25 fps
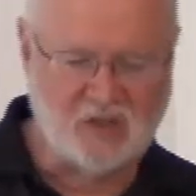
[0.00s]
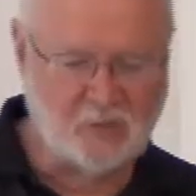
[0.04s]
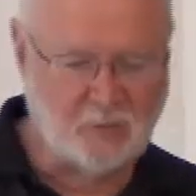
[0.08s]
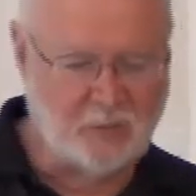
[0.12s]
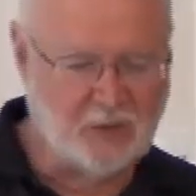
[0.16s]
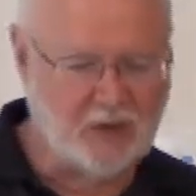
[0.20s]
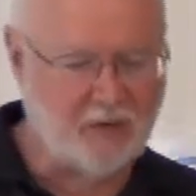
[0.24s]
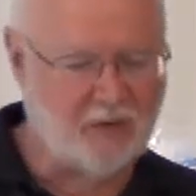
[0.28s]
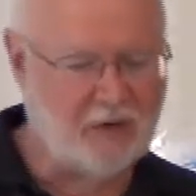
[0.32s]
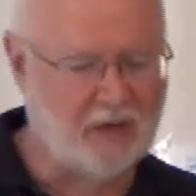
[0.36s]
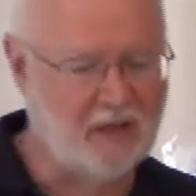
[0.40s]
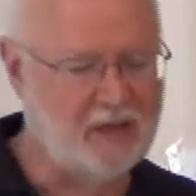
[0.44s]
in
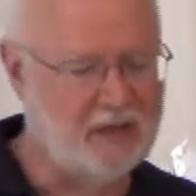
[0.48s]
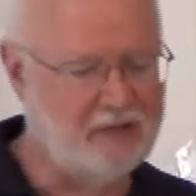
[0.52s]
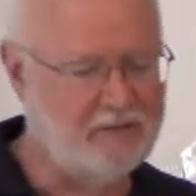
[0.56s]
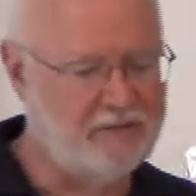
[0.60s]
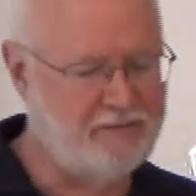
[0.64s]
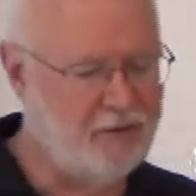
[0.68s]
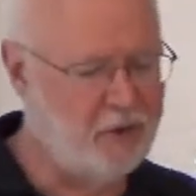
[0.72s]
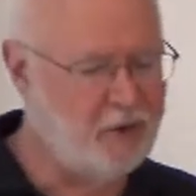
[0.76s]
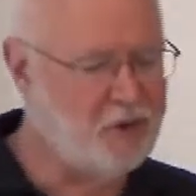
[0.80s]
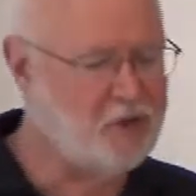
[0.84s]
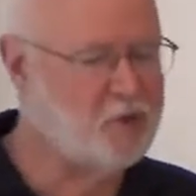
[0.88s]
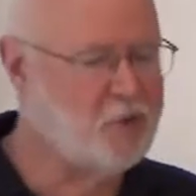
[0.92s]
spirit. The
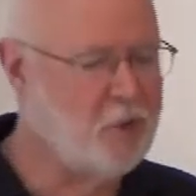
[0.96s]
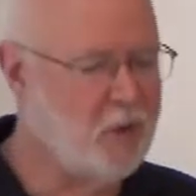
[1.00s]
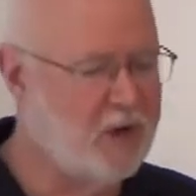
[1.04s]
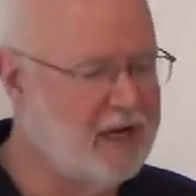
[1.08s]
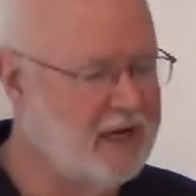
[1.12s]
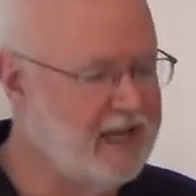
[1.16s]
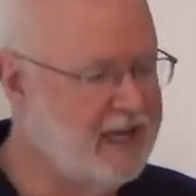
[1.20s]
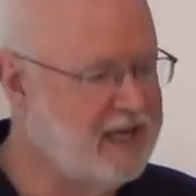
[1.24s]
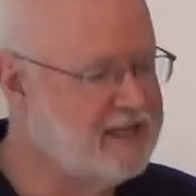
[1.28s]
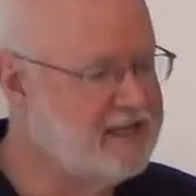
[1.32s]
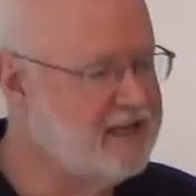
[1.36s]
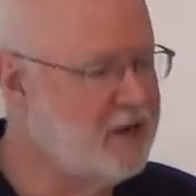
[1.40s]
first
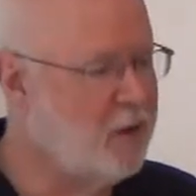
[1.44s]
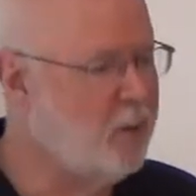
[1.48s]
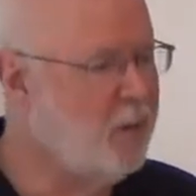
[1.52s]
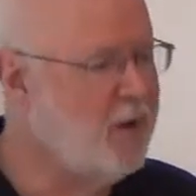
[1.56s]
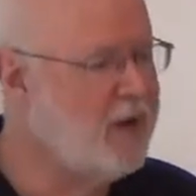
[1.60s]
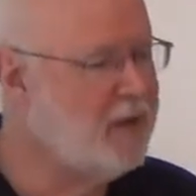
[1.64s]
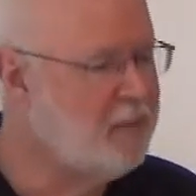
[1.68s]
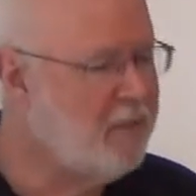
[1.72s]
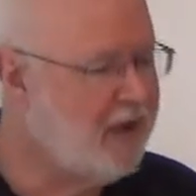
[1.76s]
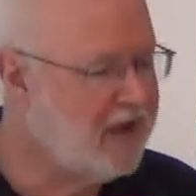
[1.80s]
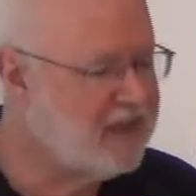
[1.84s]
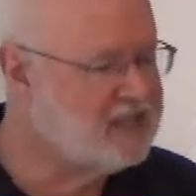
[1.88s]
one is
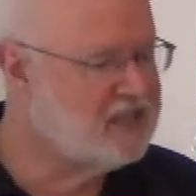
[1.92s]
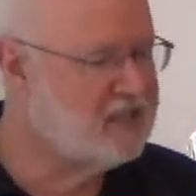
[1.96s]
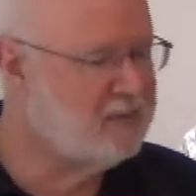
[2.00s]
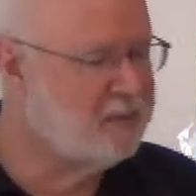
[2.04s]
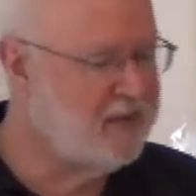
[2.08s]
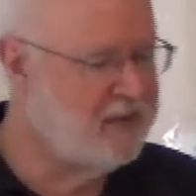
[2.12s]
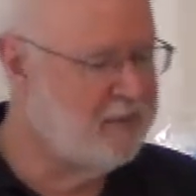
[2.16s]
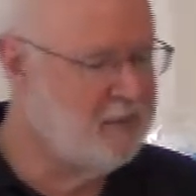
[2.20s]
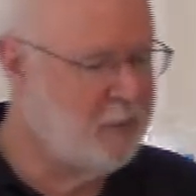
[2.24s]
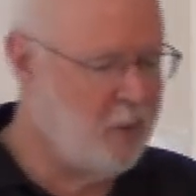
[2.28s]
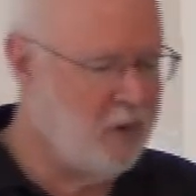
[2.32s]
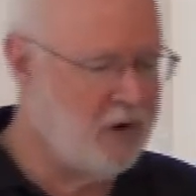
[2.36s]
we must
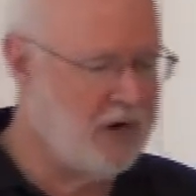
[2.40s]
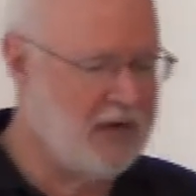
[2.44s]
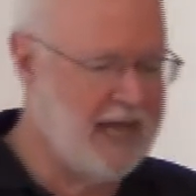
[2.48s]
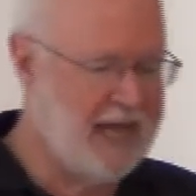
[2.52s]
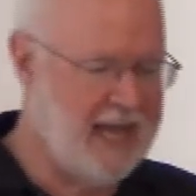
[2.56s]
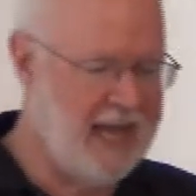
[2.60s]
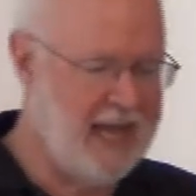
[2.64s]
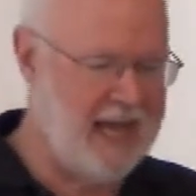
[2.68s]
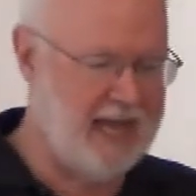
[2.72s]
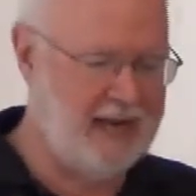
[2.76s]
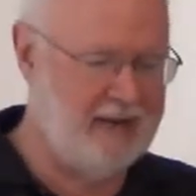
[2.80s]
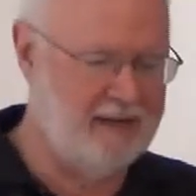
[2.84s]
be born
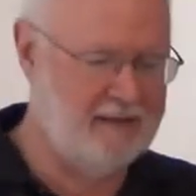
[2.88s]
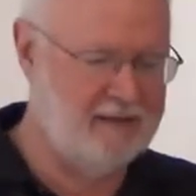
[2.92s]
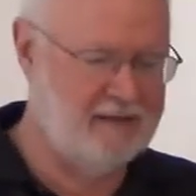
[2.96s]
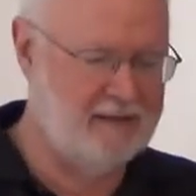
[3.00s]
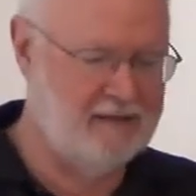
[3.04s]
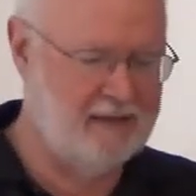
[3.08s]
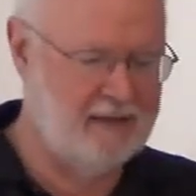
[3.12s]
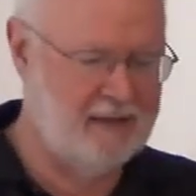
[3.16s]
again.